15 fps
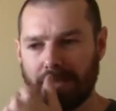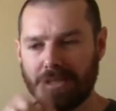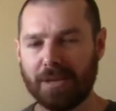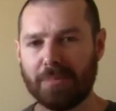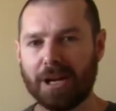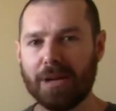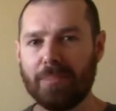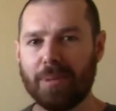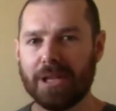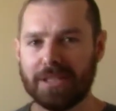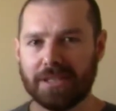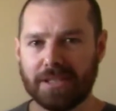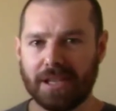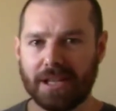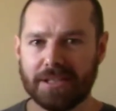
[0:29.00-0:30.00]
and my
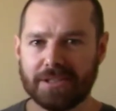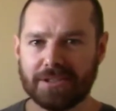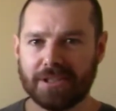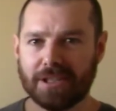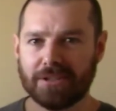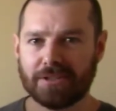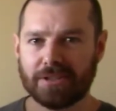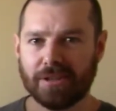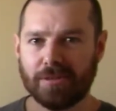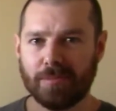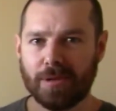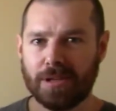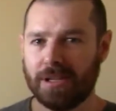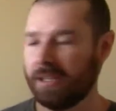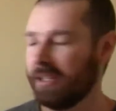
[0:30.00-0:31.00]
opinion on this
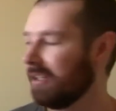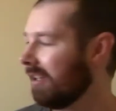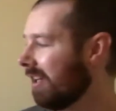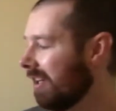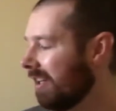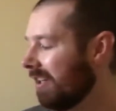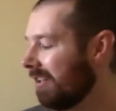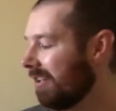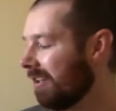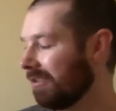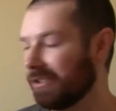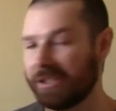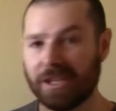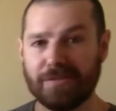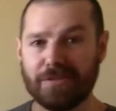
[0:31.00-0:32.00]
telescope and I'm
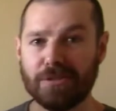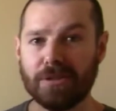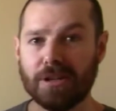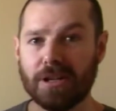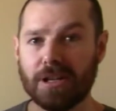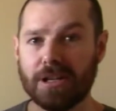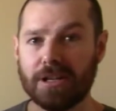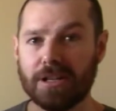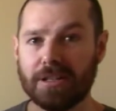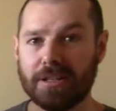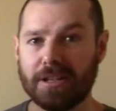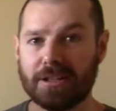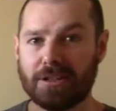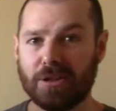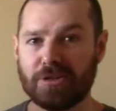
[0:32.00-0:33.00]
going to give you
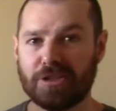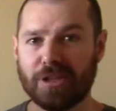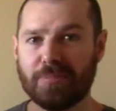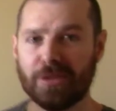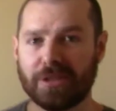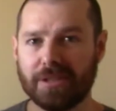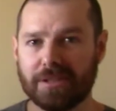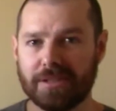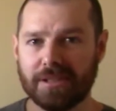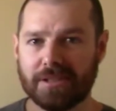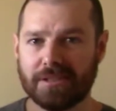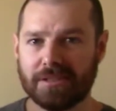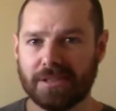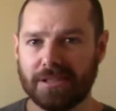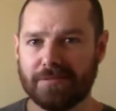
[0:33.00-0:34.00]
a, a close-up look at
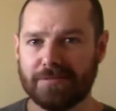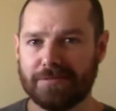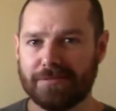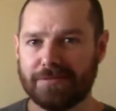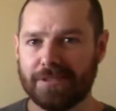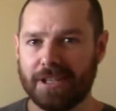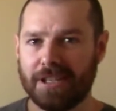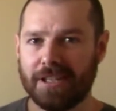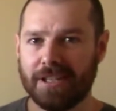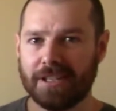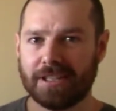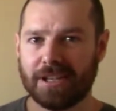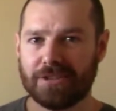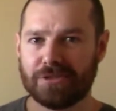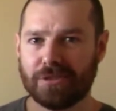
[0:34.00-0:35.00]
this if
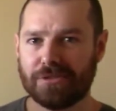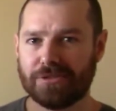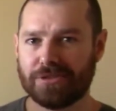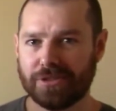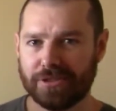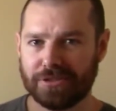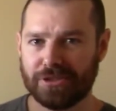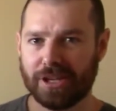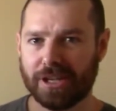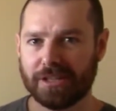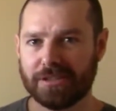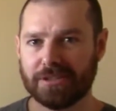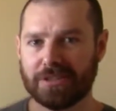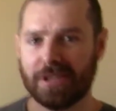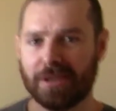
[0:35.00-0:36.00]
in case you're interested in
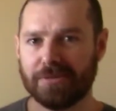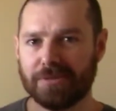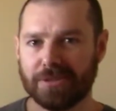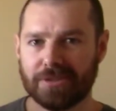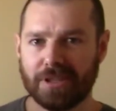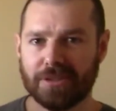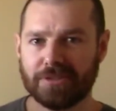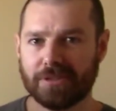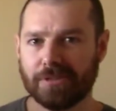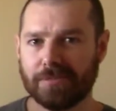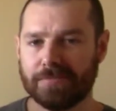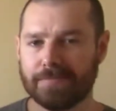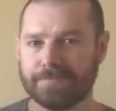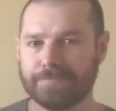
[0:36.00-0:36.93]
checking this out this telescope.